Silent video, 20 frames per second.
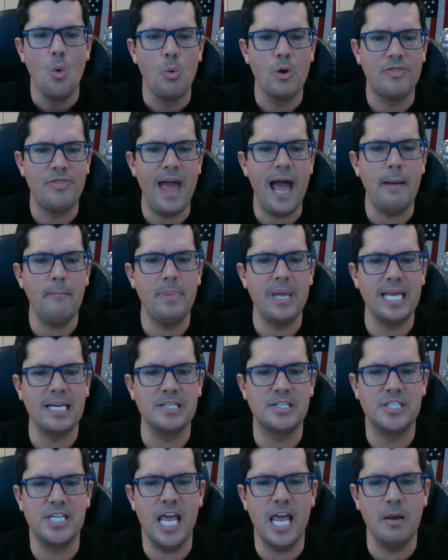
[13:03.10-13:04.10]
With that
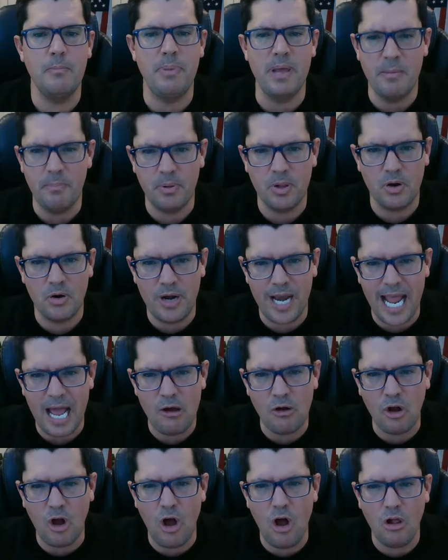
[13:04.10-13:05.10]
being said, people are
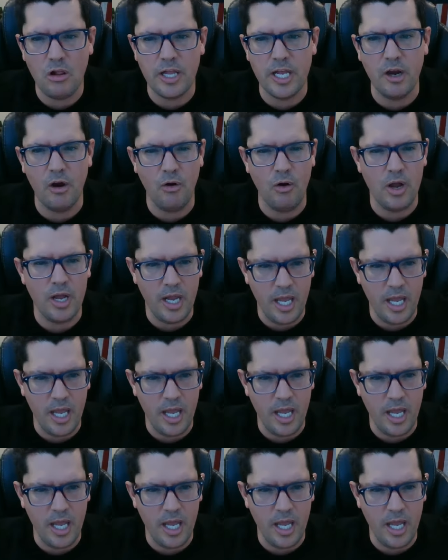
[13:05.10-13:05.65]
now calling her